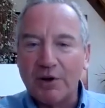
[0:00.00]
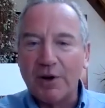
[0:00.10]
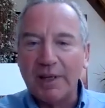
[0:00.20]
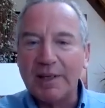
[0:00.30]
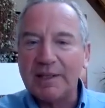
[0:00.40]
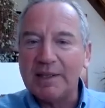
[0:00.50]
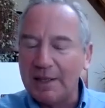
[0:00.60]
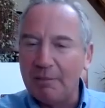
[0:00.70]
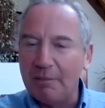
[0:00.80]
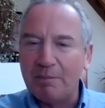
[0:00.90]
So it
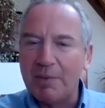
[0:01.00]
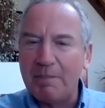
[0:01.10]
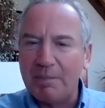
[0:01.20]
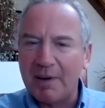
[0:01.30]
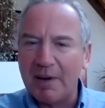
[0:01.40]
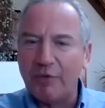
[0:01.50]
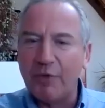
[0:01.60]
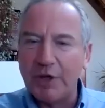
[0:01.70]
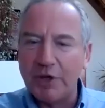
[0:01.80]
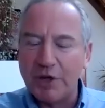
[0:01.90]
is a little bit
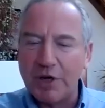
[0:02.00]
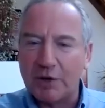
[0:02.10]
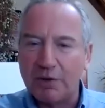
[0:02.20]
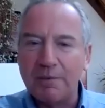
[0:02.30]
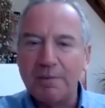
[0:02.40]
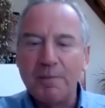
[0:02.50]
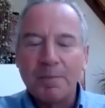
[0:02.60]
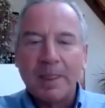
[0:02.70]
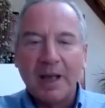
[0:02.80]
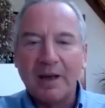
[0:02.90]
preparing for the unknown.